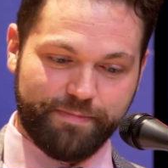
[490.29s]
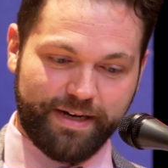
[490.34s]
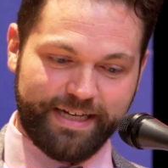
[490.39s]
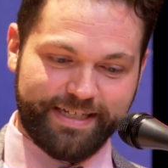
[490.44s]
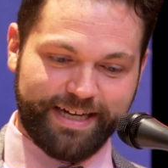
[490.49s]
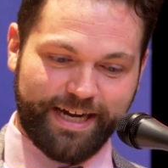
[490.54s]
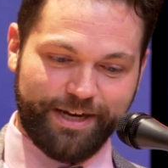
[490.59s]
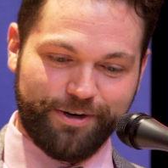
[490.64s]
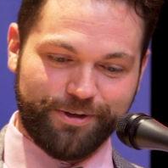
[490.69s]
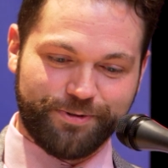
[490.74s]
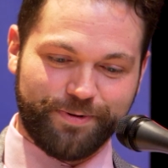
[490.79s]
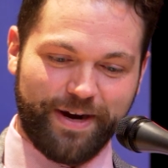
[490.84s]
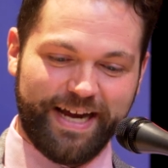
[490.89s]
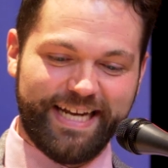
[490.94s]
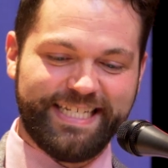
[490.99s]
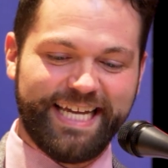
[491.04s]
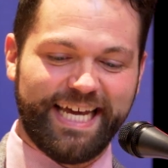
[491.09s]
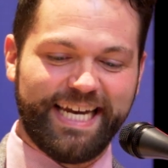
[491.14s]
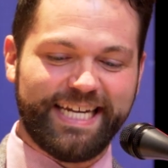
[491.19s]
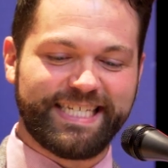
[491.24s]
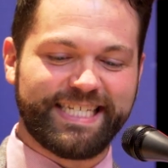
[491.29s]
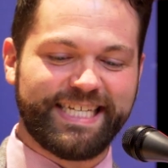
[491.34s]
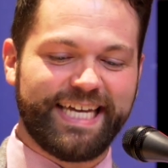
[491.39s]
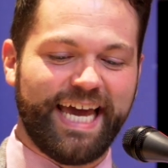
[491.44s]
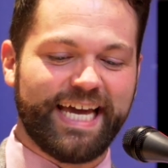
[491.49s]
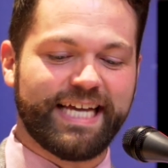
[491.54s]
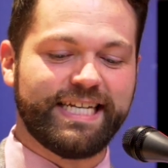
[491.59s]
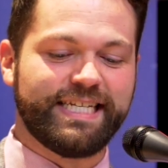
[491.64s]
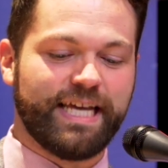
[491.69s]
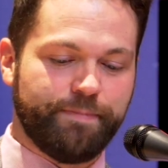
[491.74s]
my titles right. Denn es
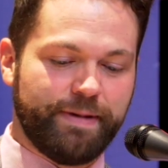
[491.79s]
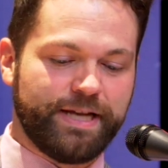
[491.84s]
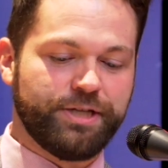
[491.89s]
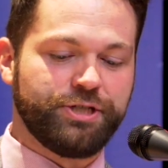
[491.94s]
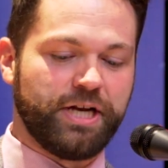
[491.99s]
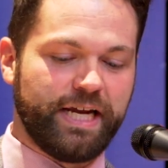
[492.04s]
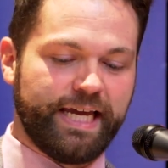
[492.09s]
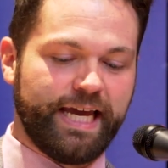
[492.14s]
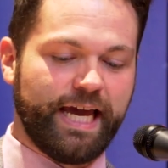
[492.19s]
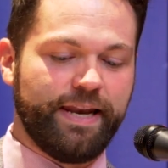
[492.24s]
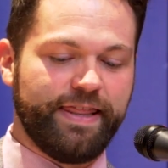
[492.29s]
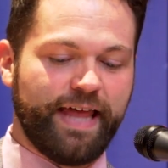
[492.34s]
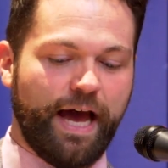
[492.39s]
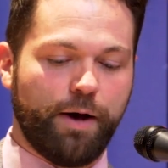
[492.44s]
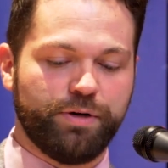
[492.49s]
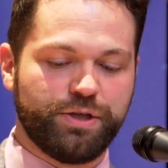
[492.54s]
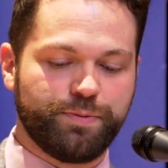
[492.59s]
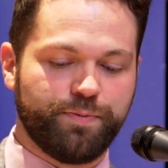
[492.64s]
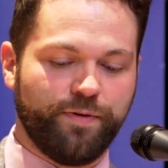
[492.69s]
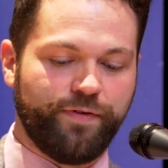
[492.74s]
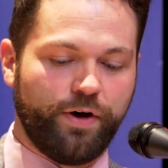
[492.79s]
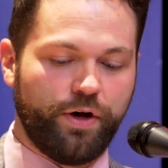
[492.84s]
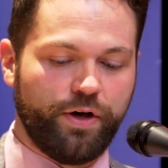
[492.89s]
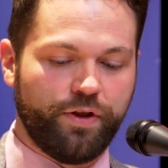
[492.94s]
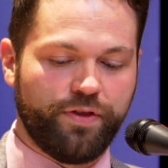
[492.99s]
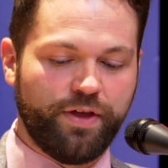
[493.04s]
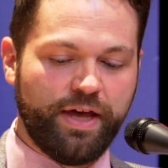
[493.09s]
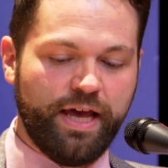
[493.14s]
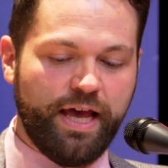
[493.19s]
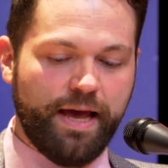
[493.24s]
gehet dem Menschen again, that which
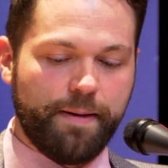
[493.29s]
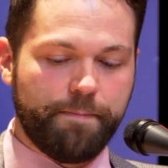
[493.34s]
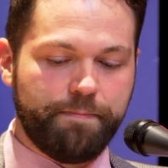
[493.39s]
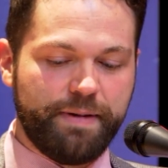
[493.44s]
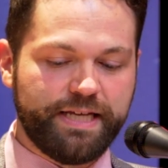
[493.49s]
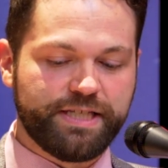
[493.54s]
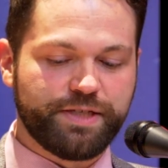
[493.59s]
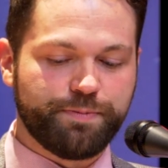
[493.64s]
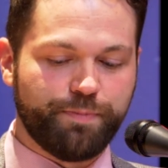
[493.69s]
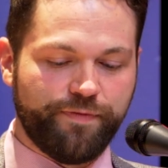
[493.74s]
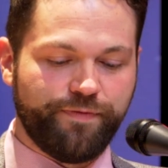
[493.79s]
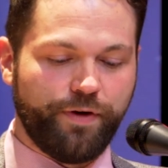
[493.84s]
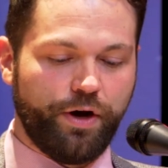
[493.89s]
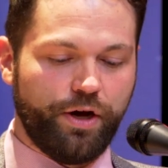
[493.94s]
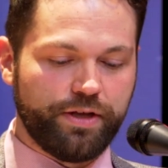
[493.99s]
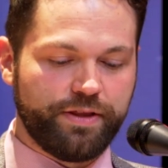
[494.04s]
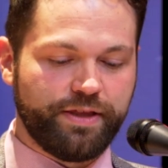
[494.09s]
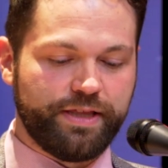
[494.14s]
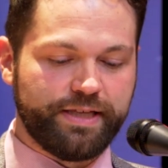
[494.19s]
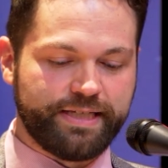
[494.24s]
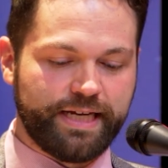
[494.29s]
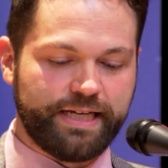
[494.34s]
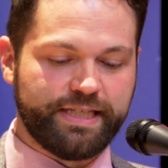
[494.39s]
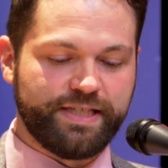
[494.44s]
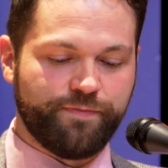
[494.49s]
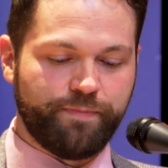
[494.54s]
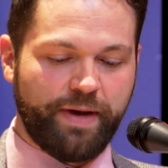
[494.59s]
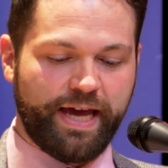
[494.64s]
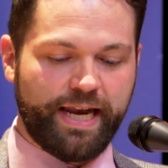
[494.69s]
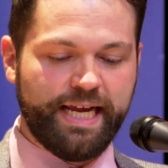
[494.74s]
befalleth beasts befalleth the
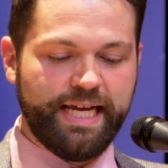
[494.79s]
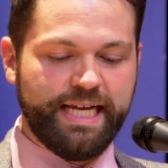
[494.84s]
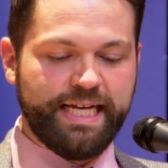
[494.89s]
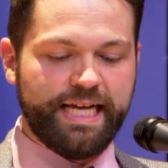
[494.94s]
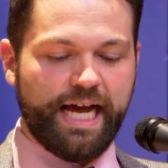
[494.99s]
sons of men.